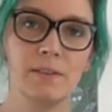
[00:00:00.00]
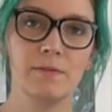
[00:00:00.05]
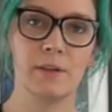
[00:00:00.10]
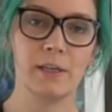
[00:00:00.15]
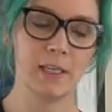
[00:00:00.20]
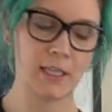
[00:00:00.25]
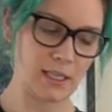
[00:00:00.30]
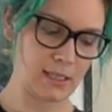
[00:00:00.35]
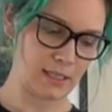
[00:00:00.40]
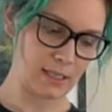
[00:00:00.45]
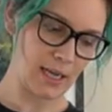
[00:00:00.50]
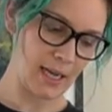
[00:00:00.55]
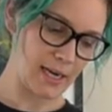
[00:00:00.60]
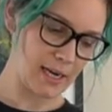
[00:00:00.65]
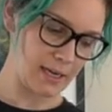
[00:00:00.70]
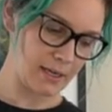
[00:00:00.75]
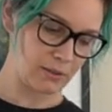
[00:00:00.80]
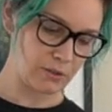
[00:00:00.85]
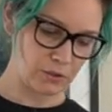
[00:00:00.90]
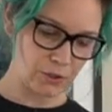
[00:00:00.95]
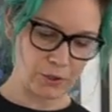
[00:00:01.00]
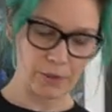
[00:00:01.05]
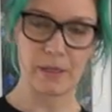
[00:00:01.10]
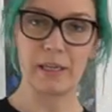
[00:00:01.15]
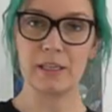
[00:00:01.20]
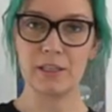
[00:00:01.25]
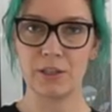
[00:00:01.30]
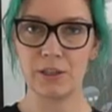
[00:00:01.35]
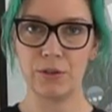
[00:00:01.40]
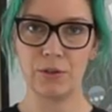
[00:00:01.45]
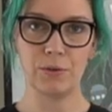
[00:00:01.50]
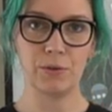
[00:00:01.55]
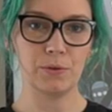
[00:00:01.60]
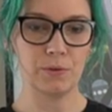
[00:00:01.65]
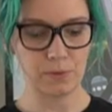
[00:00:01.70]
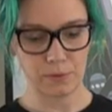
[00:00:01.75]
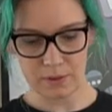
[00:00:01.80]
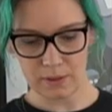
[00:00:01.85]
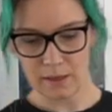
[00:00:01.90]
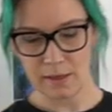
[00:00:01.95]
is very exciting. Don't need to
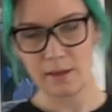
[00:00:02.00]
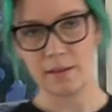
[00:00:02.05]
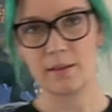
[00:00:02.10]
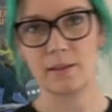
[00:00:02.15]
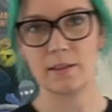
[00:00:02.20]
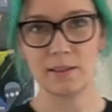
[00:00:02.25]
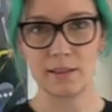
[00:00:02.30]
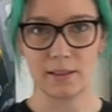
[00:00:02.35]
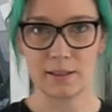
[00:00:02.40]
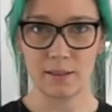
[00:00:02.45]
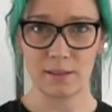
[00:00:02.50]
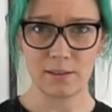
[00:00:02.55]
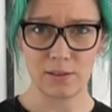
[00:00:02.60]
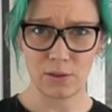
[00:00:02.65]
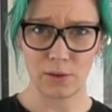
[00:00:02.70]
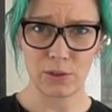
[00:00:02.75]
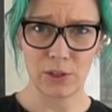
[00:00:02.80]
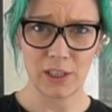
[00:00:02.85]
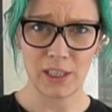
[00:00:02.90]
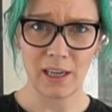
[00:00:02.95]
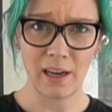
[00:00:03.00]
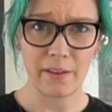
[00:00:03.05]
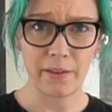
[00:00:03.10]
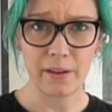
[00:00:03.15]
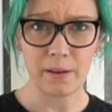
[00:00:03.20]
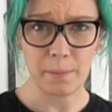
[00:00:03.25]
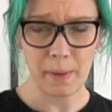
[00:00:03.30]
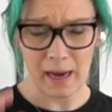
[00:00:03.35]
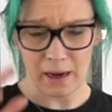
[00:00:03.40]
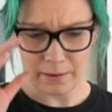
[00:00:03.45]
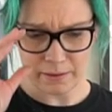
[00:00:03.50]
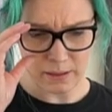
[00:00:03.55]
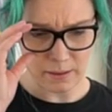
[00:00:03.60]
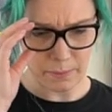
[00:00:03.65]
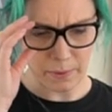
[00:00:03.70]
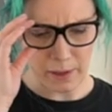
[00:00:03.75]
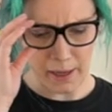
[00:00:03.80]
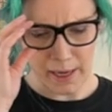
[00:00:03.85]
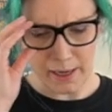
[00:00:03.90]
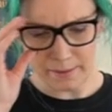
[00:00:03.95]
use the dodgy other power
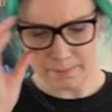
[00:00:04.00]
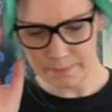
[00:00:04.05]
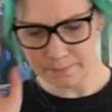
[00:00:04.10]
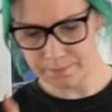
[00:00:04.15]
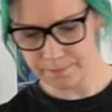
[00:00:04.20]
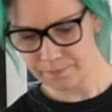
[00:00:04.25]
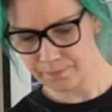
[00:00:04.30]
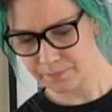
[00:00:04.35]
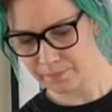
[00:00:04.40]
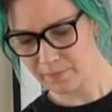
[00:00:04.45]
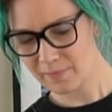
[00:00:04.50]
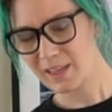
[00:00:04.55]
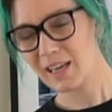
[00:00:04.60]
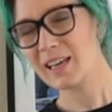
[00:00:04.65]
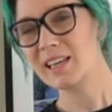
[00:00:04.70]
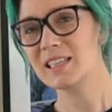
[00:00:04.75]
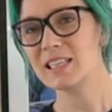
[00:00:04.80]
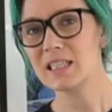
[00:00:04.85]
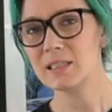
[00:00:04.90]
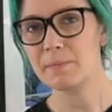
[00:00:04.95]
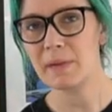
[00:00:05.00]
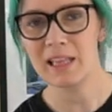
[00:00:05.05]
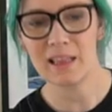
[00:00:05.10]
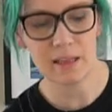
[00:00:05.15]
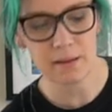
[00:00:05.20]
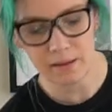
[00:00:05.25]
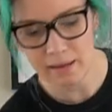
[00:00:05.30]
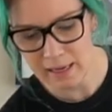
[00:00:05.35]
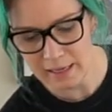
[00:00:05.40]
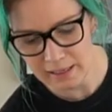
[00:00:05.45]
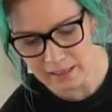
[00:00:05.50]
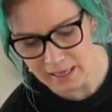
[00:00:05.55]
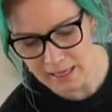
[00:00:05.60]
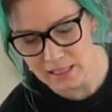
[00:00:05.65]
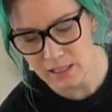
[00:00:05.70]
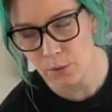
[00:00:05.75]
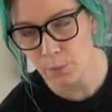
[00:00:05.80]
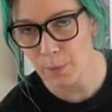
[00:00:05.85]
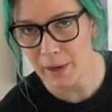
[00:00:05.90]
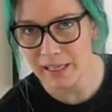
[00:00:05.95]
supply does mean that like
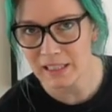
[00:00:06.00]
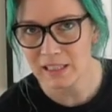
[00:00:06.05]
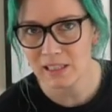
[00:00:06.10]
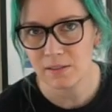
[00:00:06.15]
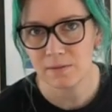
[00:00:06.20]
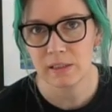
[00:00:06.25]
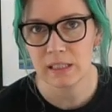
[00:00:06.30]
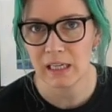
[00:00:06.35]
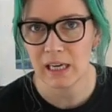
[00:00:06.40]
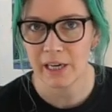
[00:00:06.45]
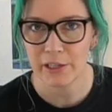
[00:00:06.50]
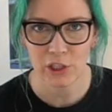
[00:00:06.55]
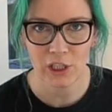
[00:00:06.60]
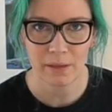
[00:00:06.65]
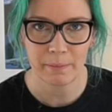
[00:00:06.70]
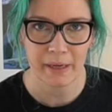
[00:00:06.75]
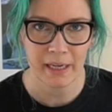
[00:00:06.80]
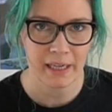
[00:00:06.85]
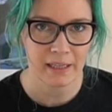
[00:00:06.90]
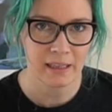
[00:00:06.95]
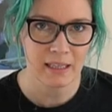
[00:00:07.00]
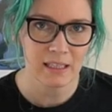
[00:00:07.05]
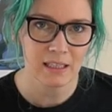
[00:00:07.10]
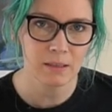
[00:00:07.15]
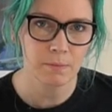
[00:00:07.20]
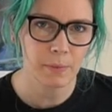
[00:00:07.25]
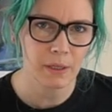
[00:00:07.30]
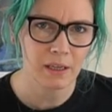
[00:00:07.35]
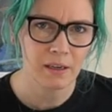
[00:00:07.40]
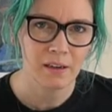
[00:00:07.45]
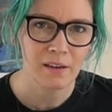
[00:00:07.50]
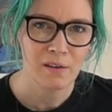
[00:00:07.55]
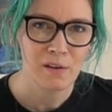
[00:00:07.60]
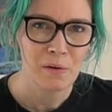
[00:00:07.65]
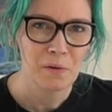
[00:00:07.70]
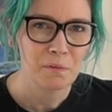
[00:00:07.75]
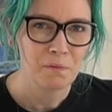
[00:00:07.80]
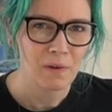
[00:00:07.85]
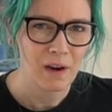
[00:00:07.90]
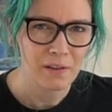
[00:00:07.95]
it's a waste of the RGB in this, but
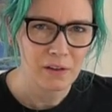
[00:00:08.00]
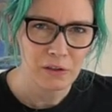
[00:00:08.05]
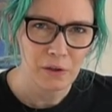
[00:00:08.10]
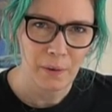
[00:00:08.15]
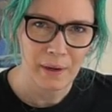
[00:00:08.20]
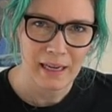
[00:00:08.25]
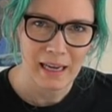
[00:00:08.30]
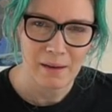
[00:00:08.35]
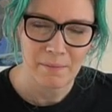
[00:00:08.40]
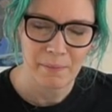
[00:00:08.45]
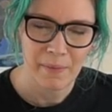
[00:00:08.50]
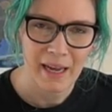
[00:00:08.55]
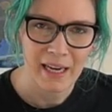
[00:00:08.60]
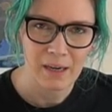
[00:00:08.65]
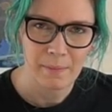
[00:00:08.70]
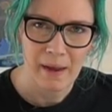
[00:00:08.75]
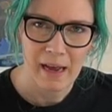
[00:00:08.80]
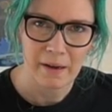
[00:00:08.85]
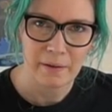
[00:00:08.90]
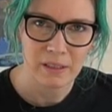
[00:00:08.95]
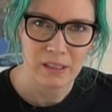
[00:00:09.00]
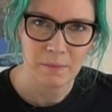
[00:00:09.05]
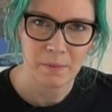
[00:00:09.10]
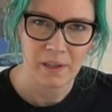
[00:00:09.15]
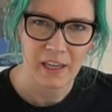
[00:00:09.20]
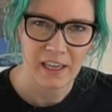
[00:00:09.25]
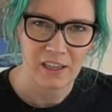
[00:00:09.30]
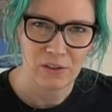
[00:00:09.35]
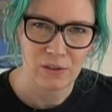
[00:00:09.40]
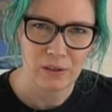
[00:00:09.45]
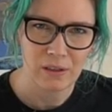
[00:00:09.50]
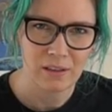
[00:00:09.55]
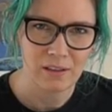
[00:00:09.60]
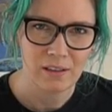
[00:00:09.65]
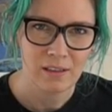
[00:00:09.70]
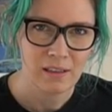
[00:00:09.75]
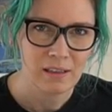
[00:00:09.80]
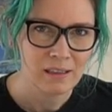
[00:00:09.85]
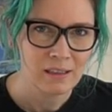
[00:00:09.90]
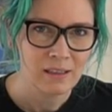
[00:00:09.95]
rather than going out and buying a power supply unit
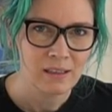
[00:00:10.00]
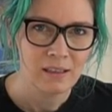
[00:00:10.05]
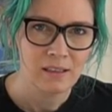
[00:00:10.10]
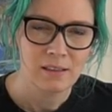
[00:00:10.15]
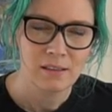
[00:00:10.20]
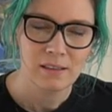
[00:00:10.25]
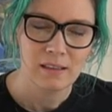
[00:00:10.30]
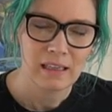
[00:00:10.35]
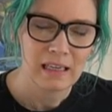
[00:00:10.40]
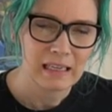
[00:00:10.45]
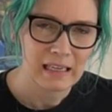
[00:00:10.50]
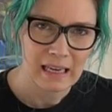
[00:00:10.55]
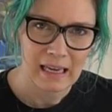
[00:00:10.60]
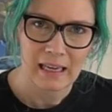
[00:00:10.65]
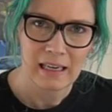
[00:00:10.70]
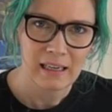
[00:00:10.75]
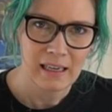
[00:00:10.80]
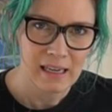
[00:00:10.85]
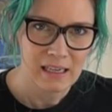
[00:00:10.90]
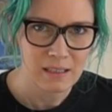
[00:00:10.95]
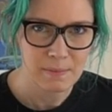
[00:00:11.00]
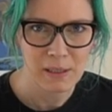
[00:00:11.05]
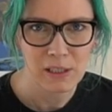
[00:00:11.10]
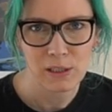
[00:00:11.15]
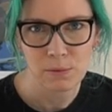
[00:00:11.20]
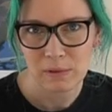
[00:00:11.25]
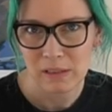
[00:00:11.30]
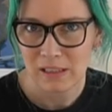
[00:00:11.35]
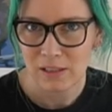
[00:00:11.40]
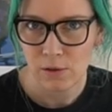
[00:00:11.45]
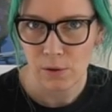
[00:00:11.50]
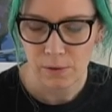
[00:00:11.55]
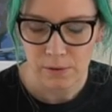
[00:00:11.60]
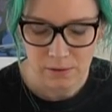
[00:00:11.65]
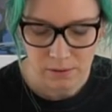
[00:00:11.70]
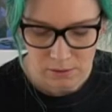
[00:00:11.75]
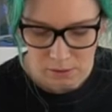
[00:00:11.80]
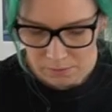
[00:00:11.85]
again, especially with stocks